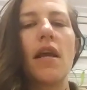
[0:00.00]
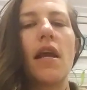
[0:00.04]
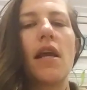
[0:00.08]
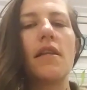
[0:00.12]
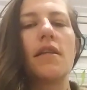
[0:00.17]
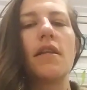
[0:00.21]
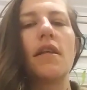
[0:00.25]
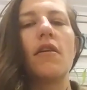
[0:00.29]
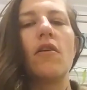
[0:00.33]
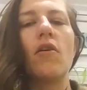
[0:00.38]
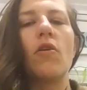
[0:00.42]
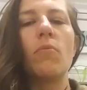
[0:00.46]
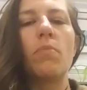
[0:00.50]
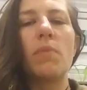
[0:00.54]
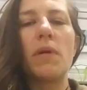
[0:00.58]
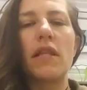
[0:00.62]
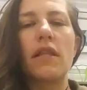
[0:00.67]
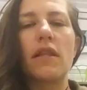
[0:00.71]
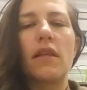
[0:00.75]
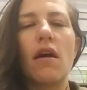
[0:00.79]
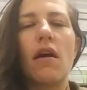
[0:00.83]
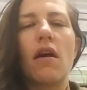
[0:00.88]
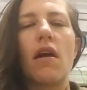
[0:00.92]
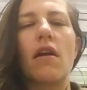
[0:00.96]
and then
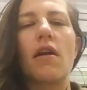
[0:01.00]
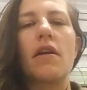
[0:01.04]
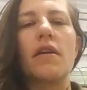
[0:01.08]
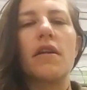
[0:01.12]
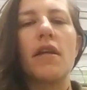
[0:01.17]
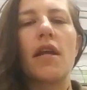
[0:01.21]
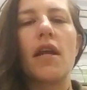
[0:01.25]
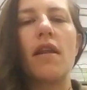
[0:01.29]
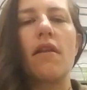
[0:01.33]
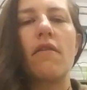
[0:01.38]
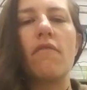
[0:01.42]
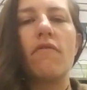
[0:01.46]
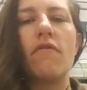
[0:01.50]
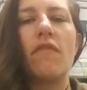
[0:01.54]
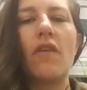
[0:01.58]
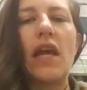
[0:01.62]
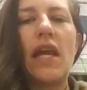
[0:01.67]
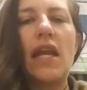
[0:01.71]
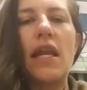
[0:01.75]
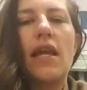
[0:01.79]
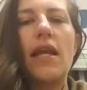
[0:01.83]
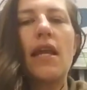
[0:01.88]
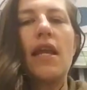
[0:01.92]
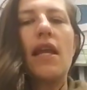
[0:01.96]
opening the heart and
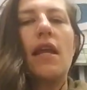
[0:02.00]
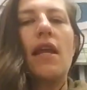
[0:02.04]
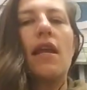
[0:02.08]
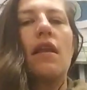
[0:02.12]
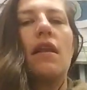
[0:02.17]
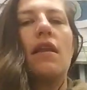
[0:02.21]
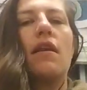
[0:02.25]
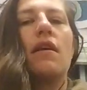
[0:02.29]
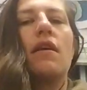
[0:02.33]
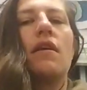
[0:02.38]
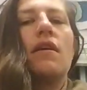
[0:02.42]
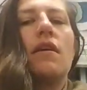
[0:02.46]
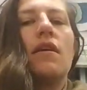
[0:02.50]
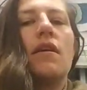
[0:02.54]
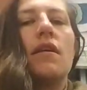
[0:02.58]
inviting in